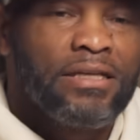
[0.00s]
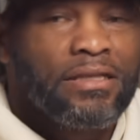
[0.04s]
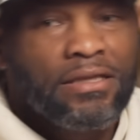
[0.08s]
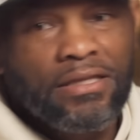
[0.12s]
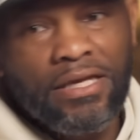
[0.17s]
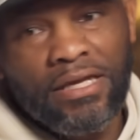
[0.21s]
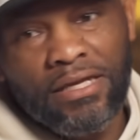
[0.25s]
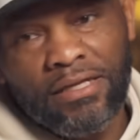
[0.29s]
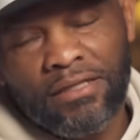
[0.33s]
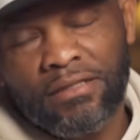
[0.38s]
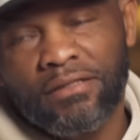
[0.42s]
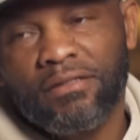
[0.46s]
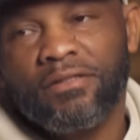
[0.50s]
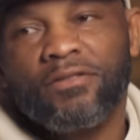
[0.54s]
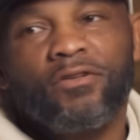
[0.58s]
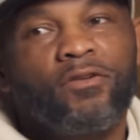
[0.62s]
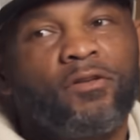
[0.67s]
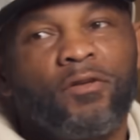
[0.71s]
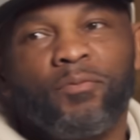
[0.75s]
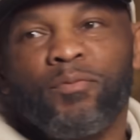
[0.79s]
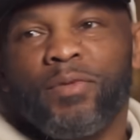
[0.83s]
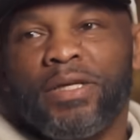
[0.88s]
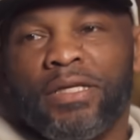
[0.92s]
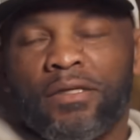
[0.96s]
then you
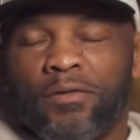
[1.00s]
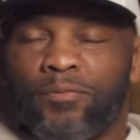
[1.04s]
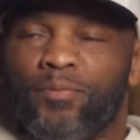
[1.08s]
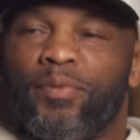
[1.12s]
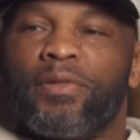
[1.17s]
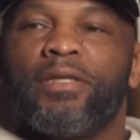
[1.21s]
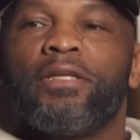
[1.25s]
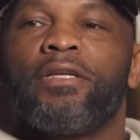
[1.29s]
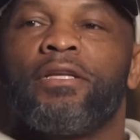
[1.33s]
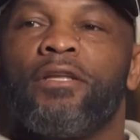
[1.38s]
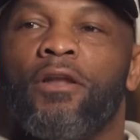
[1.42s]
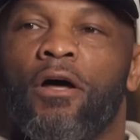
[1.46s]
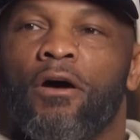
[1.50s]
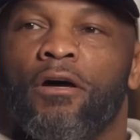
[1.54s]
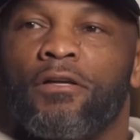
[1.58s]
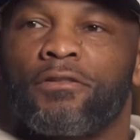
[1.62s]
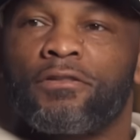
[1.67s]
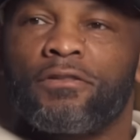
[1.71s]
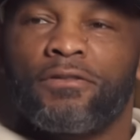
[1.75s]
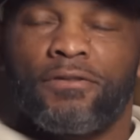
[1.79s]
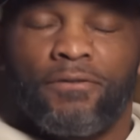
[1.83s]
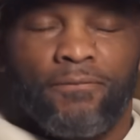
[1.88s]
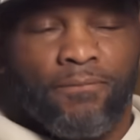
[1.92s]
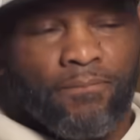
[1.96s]
can be completely
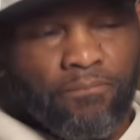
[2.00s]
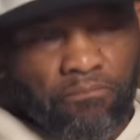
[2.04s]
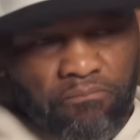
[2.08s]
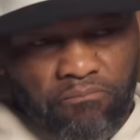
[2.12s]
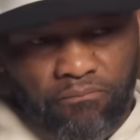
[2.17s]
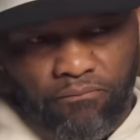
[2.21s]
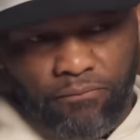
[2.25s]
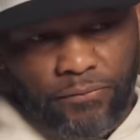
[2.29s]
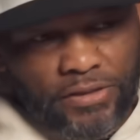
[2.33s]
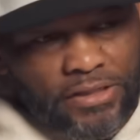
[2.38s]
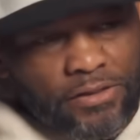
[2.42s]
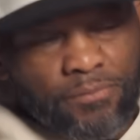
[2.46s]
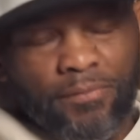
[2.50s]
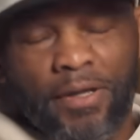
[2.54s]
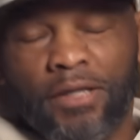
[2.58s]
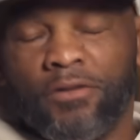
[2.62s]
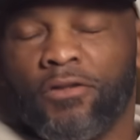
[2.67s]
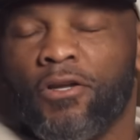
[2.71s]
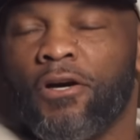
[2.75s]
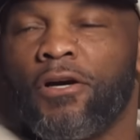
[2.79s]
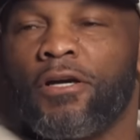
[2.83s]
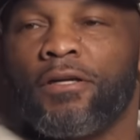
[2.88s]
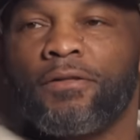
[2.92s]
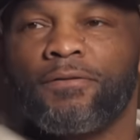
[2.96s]
lost. That's my
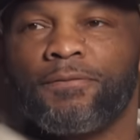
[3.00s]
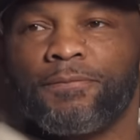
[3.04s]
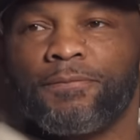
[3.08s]
thought.